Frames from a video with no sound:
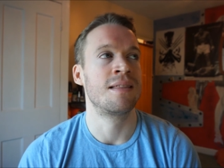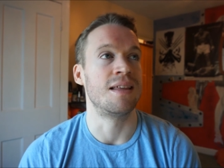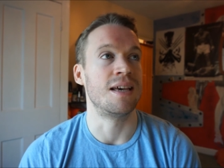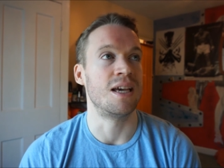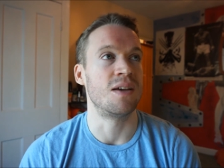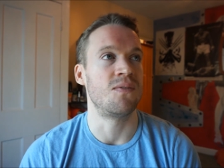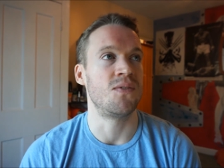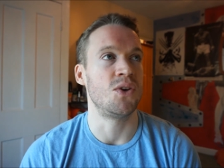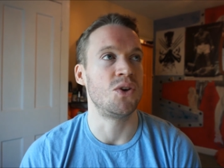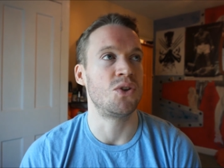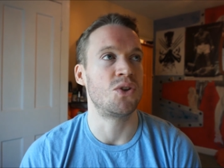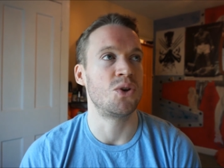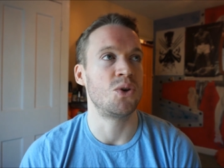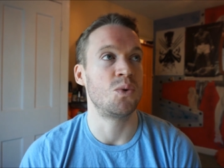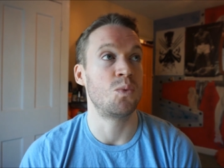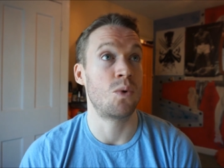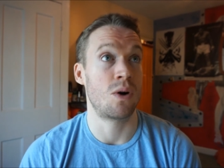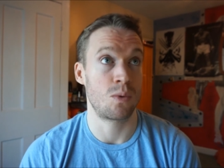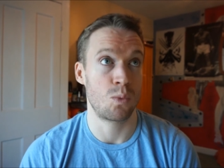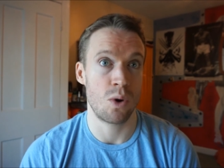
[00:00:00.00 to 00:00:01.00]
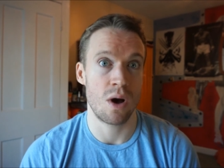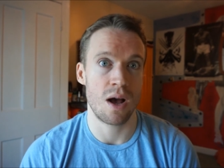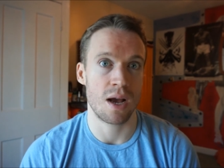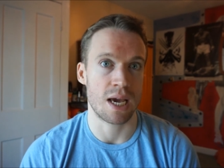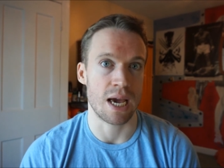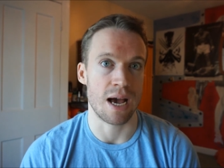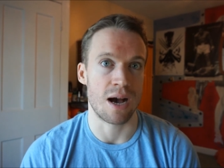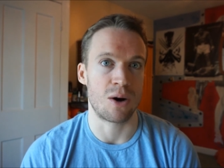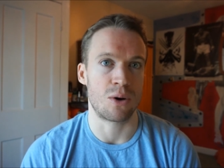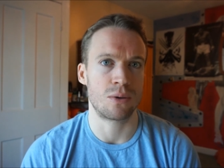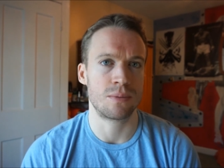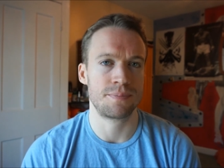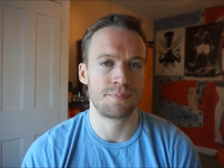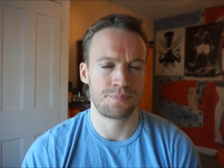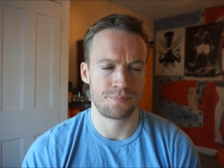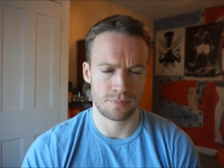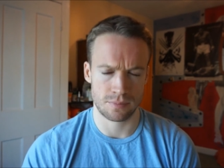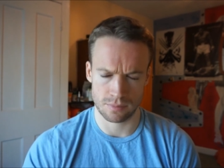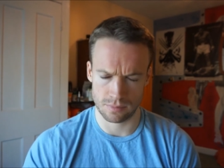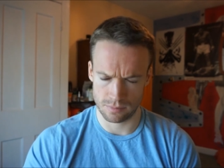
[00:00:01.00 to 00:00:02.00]
that if you do one workout
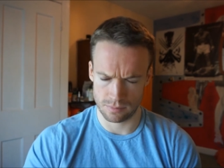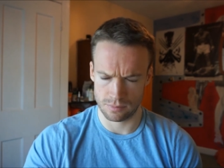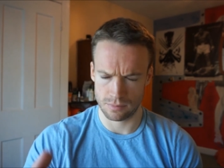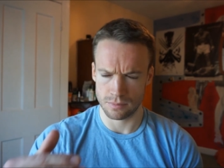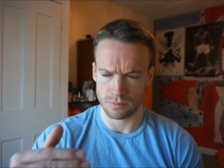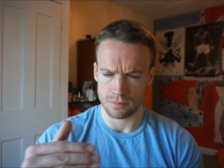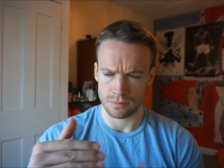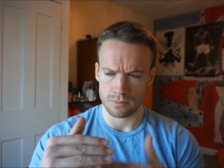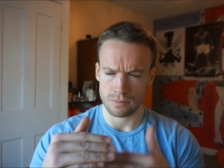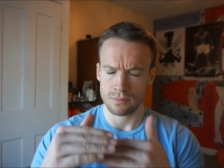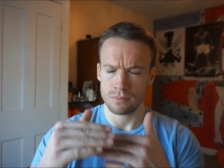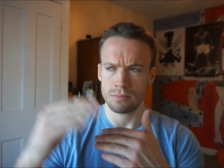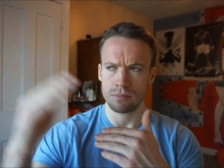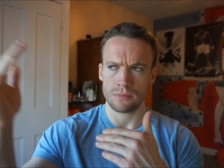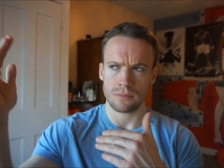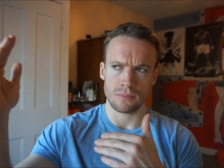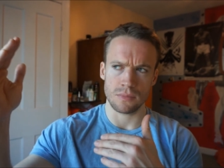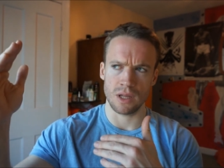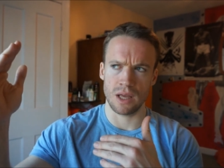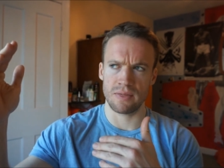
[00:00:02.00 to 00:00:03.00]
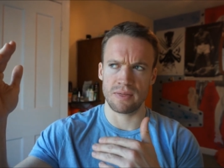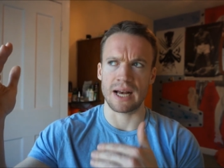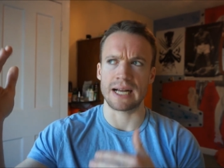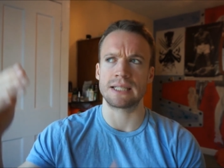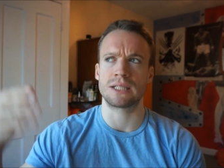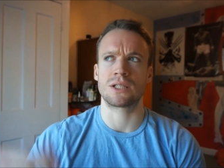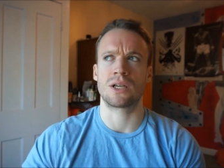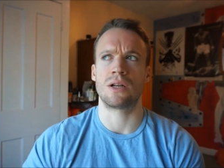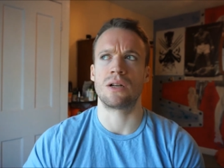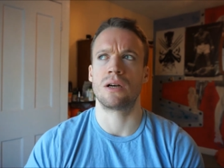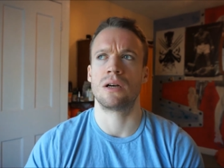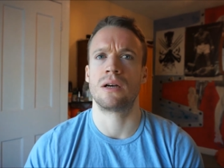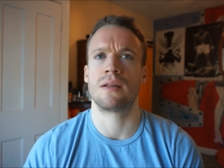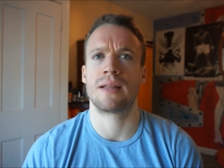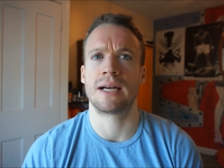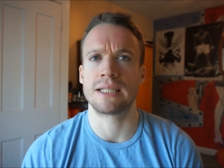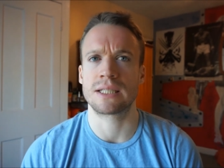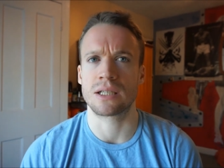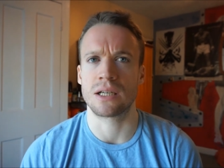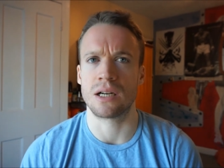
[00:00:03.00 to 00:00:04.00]
that's gonna
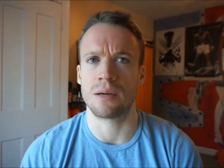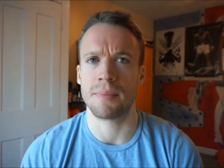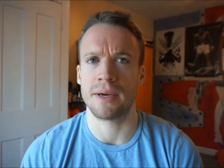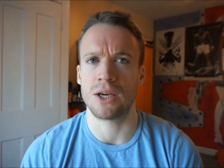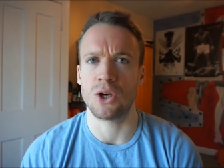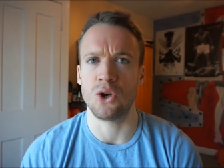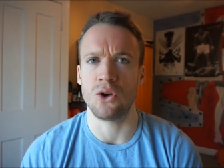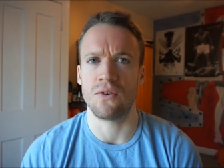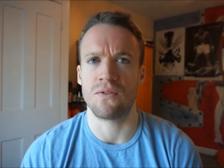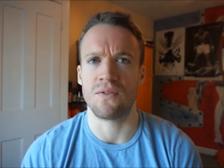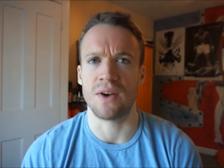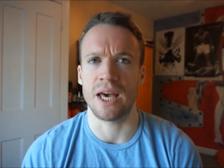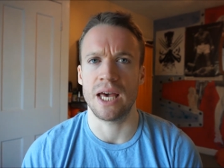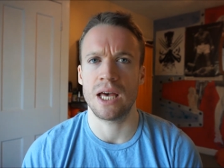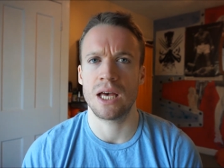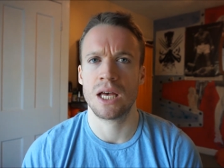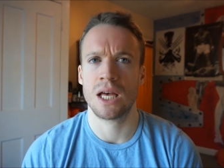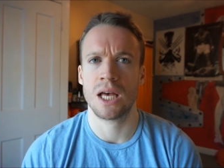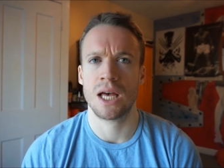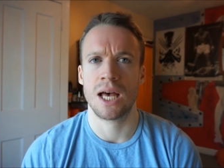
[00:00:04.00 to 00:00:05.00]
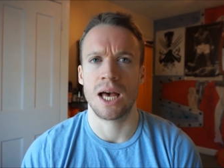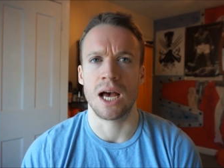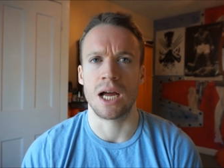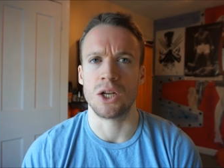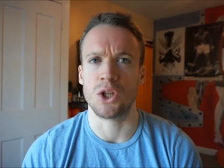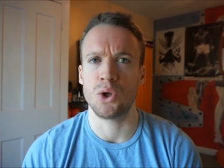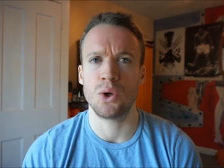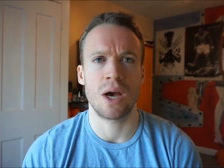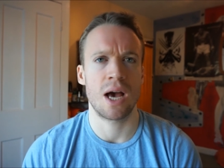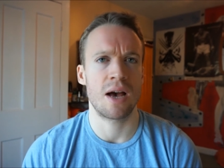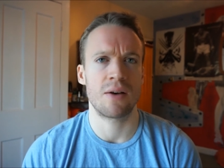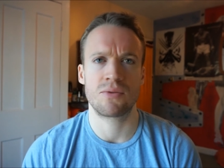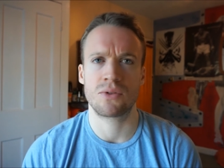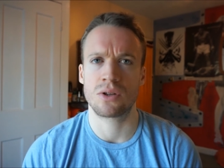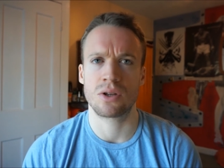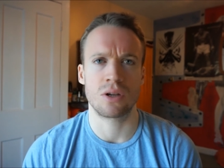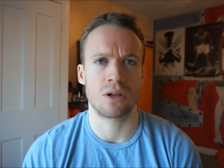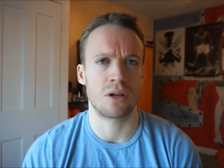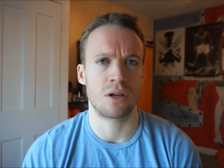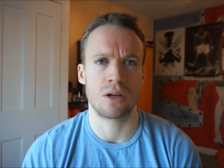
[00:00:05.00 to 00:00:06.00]
that's gonna make you fit. And you have
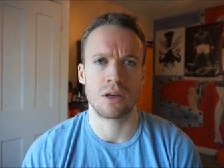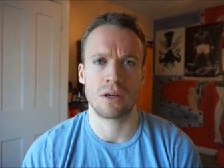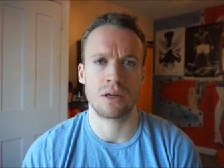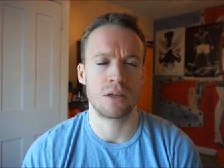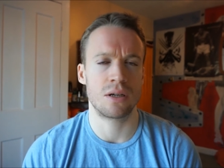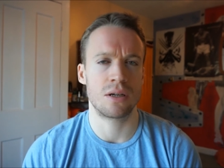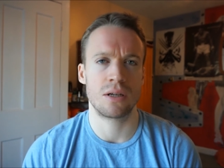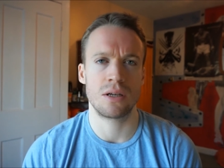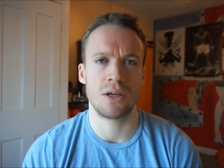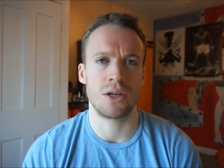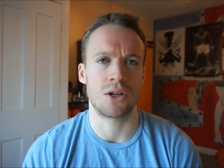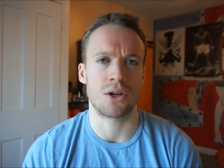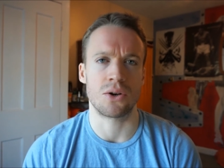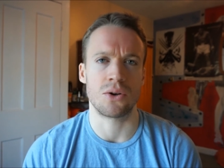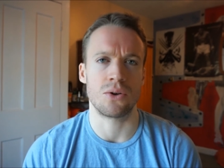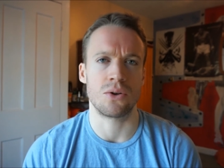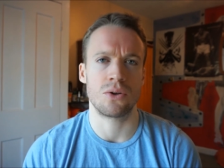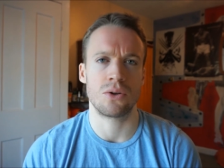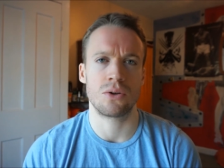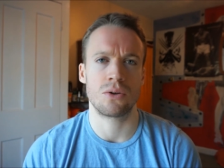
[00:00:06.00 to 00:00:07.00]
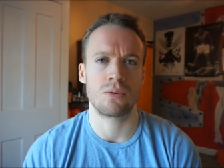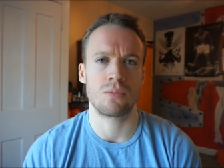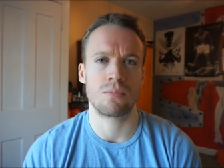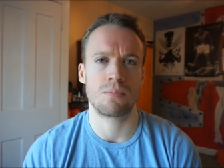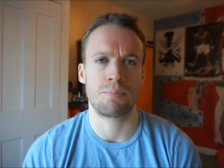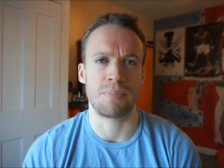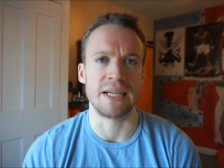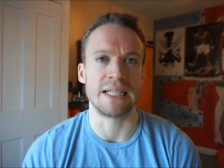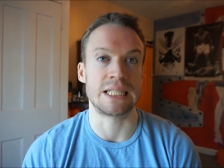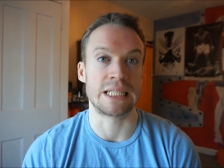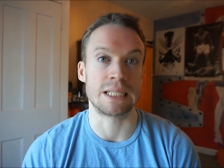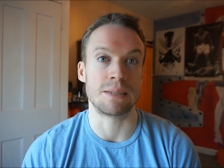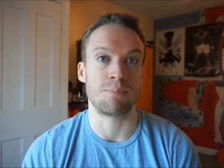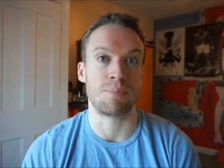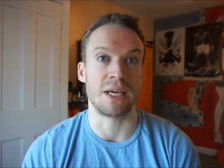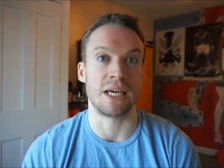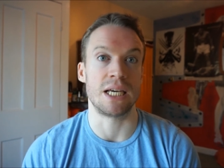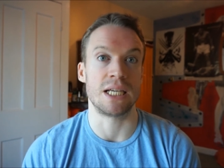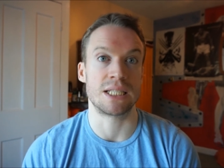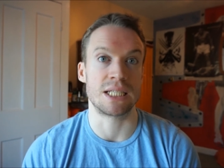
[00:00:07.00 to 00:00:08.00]
to, you know, be
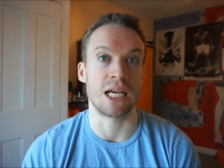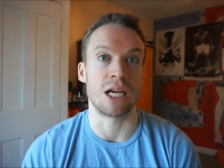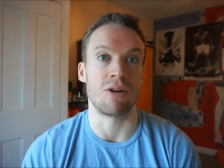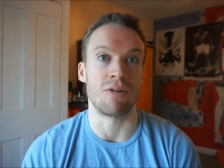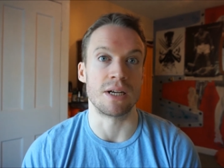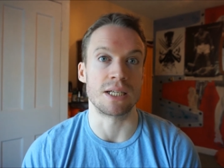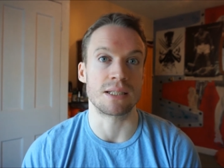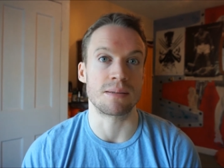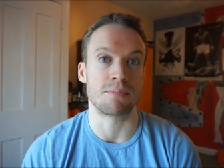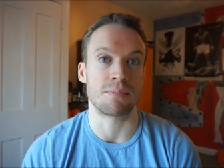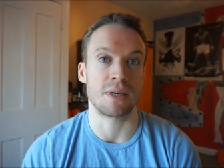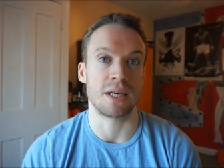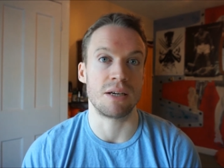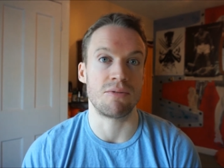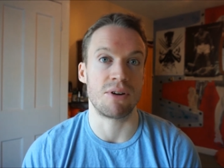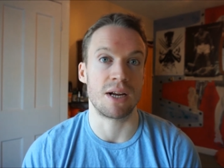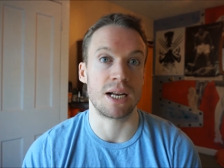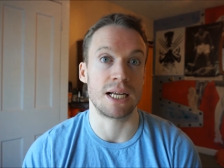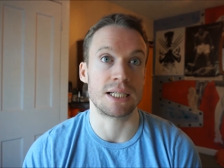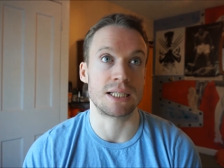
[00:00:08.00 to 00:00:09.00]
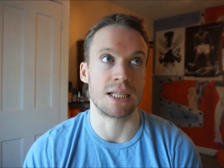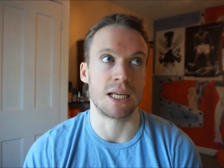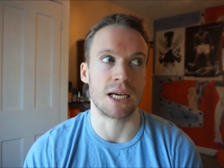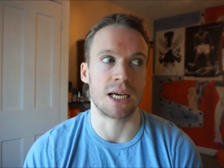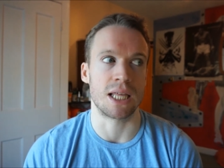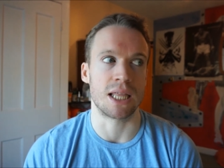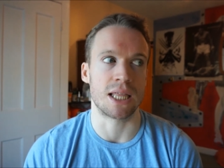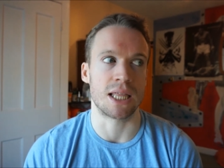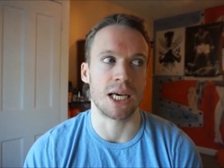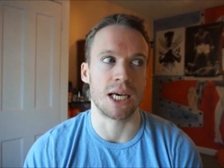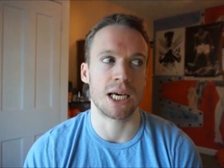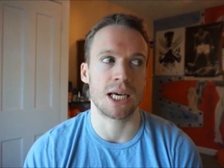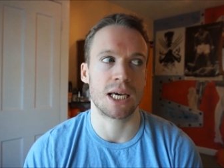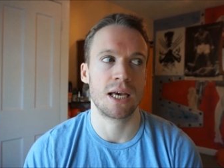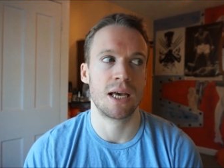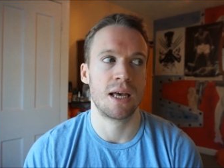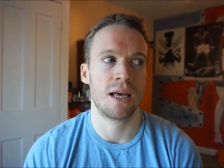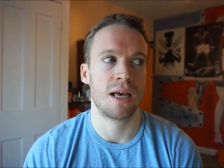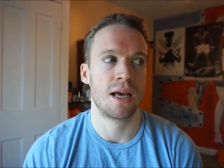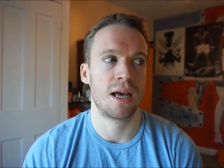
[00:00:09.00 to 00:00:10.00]
be serious and be realistic and think